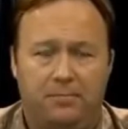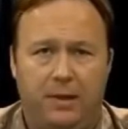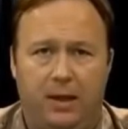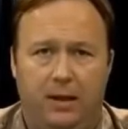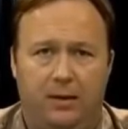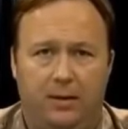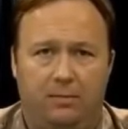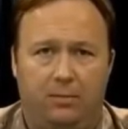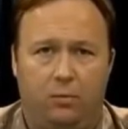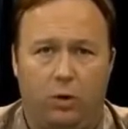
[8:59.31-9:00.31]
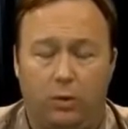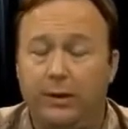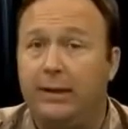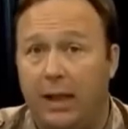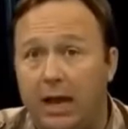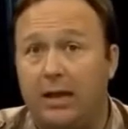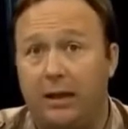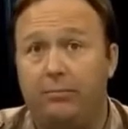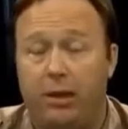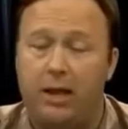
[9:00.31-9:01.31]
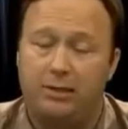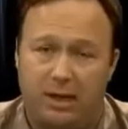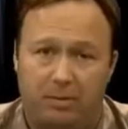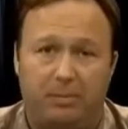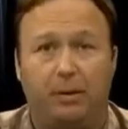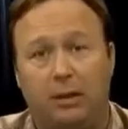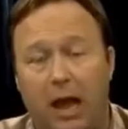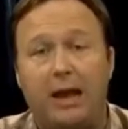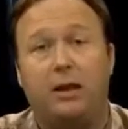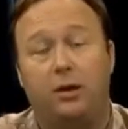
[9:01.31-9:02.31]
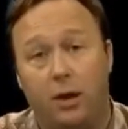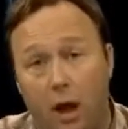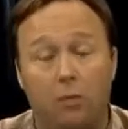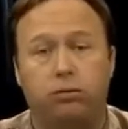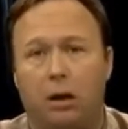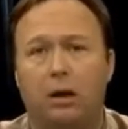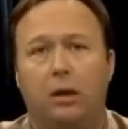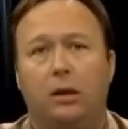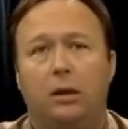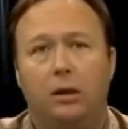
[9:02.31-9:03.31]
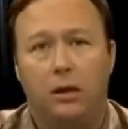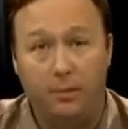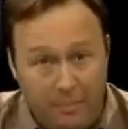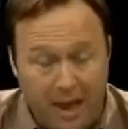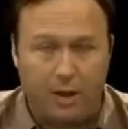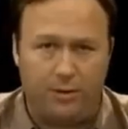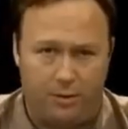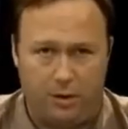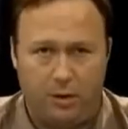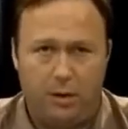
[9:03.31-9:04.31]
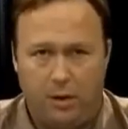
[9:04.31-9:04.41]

And we're really lucky and blessed to have people like Cobra Commander